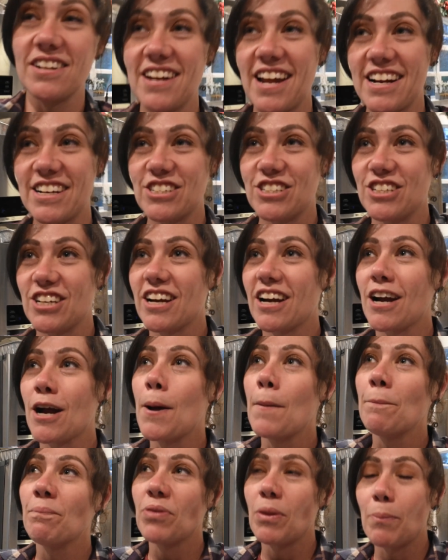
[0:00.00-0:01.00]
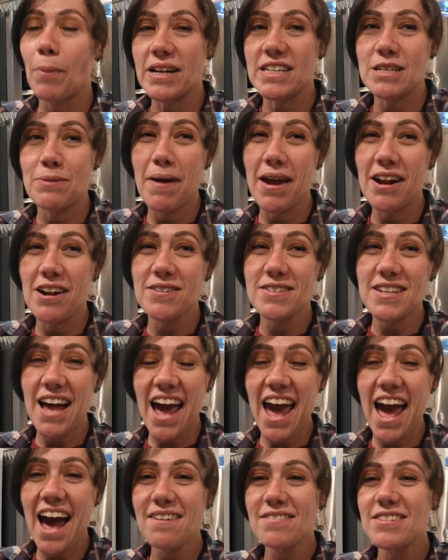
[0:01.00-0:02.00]
next year. My tomatoes, I
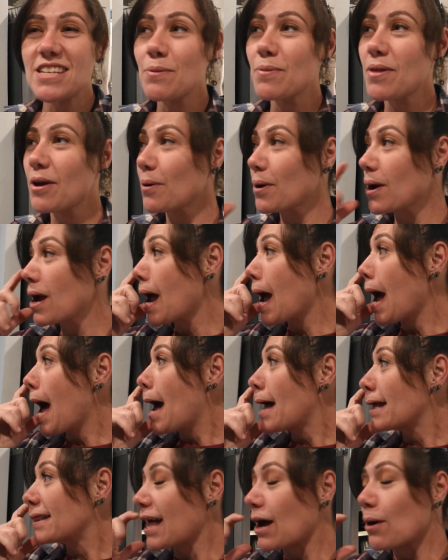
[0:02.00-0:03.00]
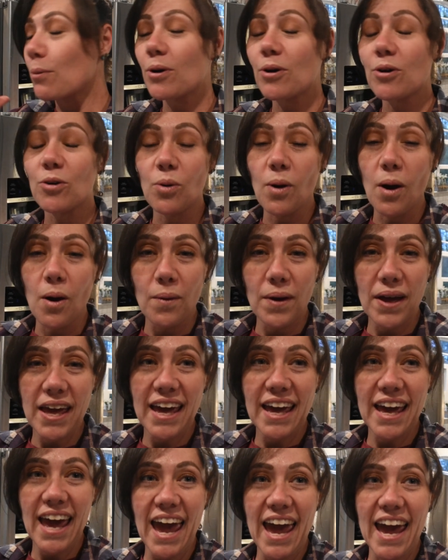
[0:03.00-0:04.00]
have some that were
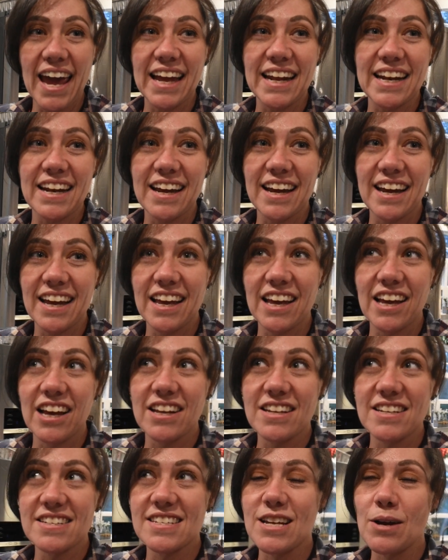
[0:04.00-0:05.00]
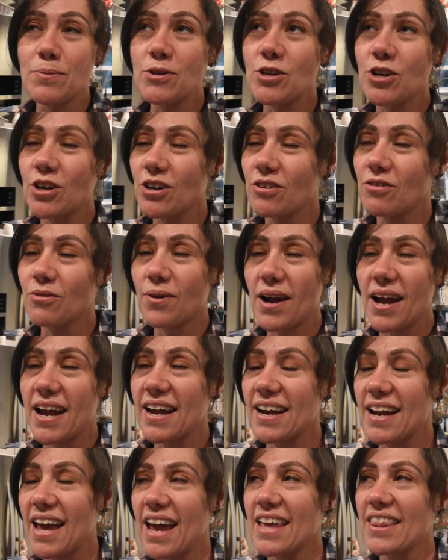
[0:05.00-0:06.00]
growing, and some turned
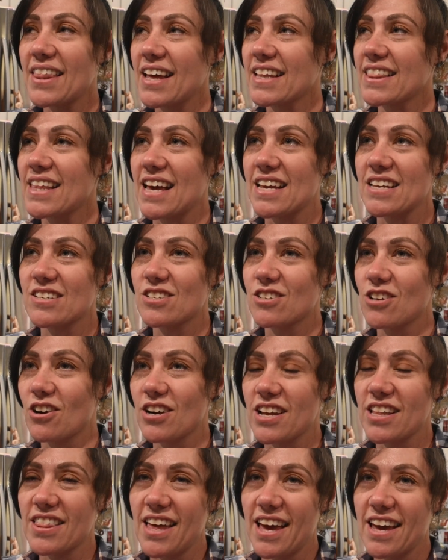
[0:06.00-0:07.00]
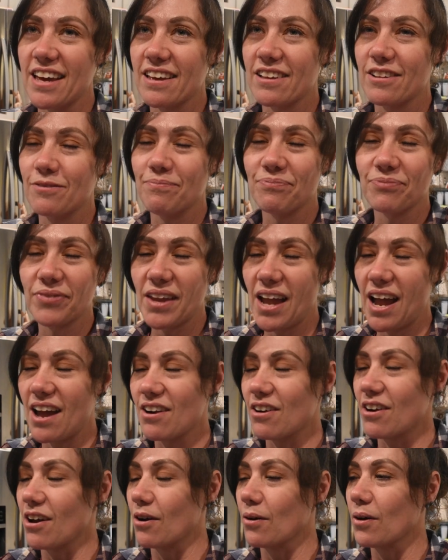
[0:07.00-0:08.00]
red, and like they started like, I
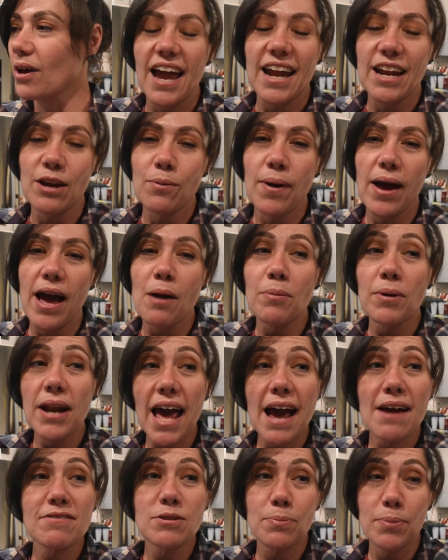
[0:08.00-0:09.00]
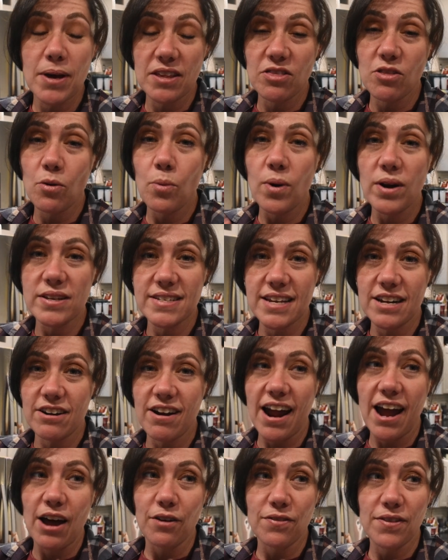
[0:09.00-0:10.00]
don't know. Anyway, I'm gonna have to pick the ones that
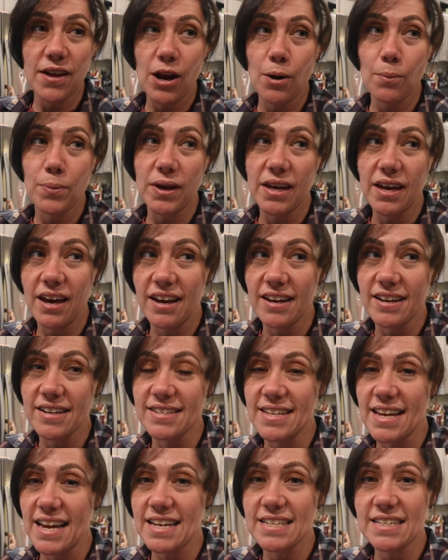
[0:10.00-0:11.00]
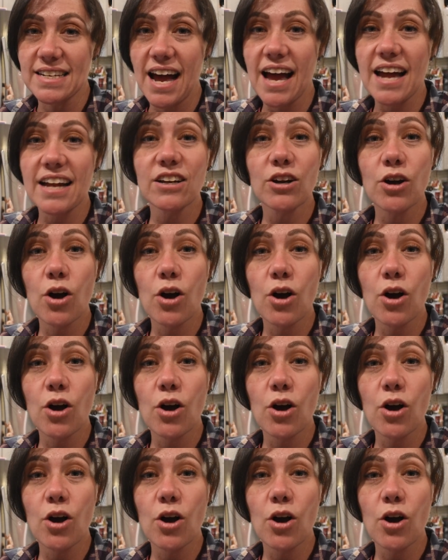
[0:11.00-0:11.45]
are out there, because it's gotten